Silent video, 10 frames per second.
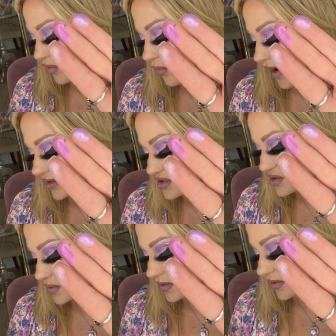Wet
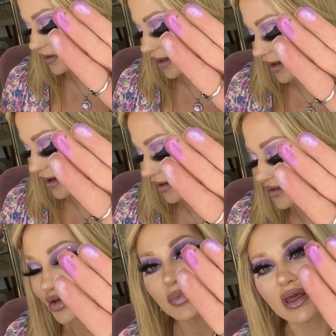Jewel
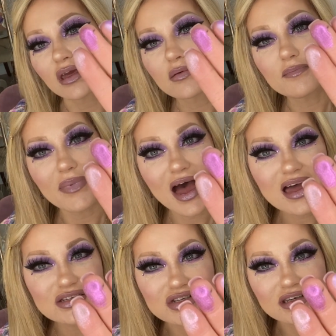and Pink
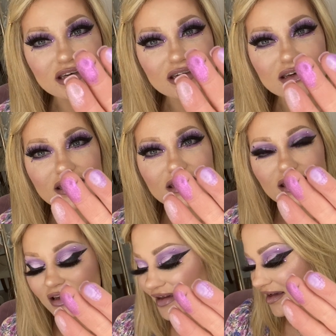Magic
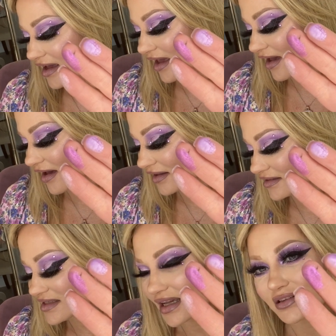
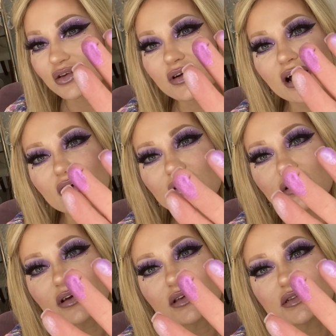and Take the
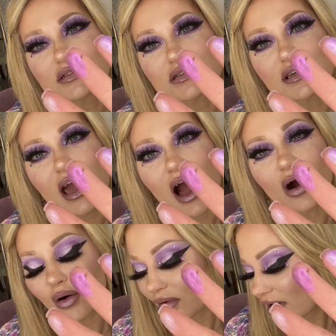Crown, see
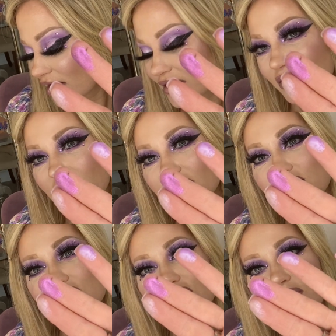how
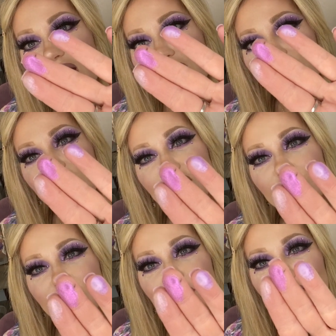these two have a little
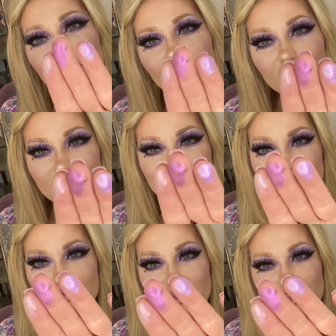bit more of a
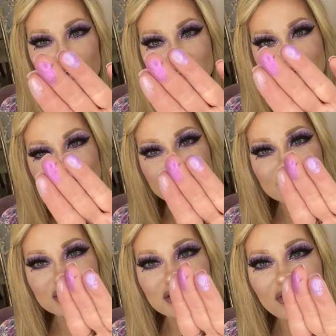different
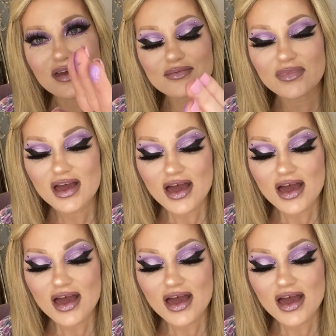iridescence to them,